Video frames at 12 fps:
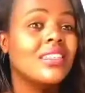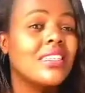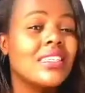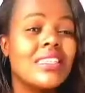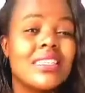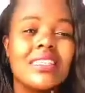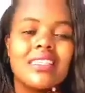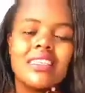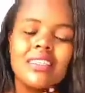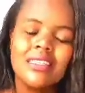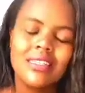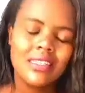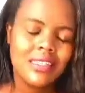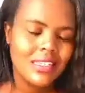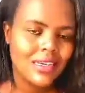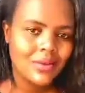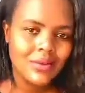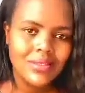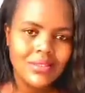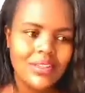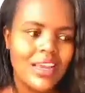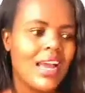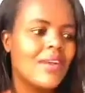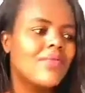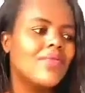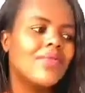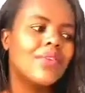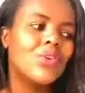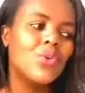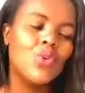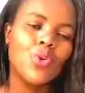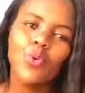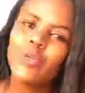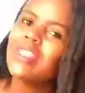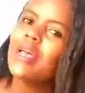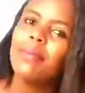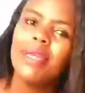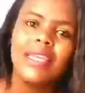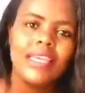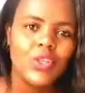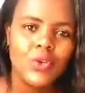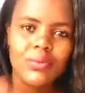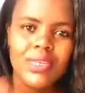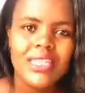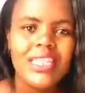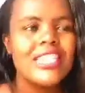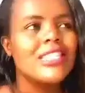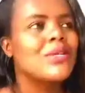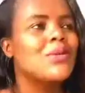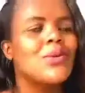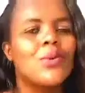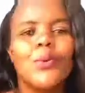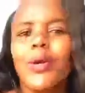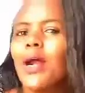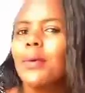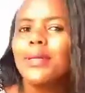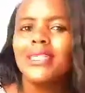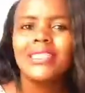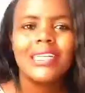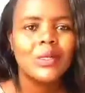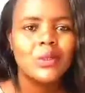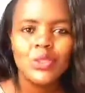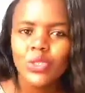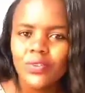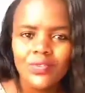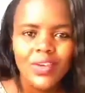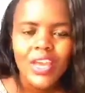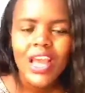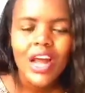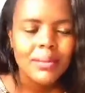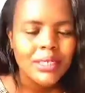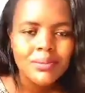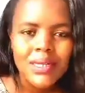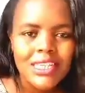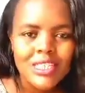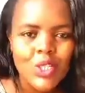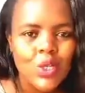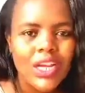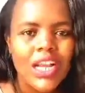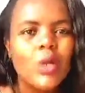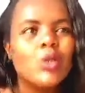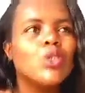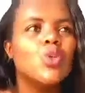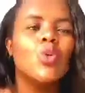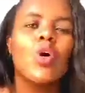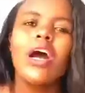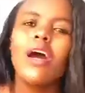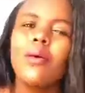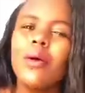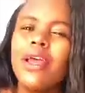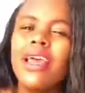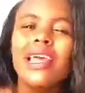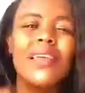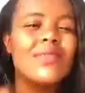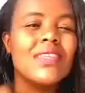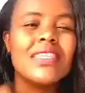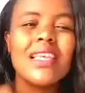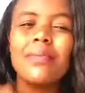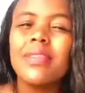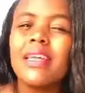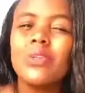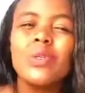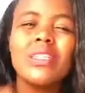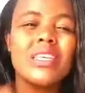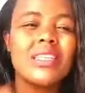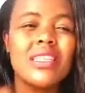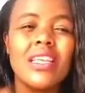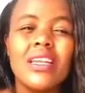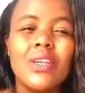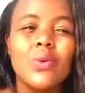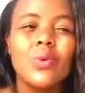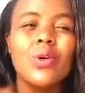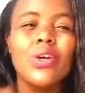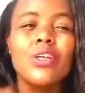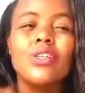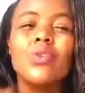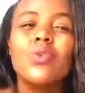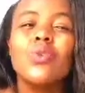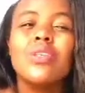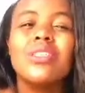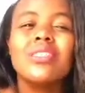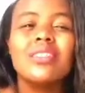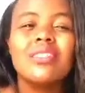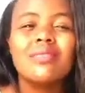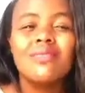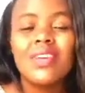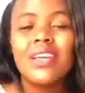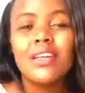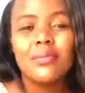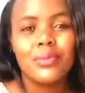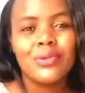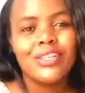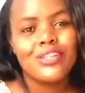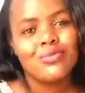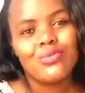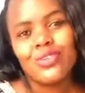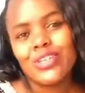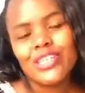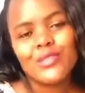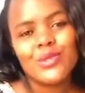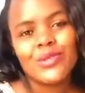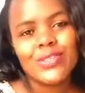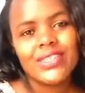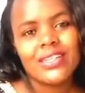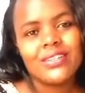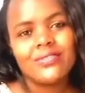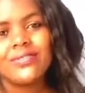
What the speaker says: just sit down, have, you know what's happening in your business, you know how much account you have, how much money is in your account, you know how, if it's something that will sustain you. So it's very important to be honest with yourself.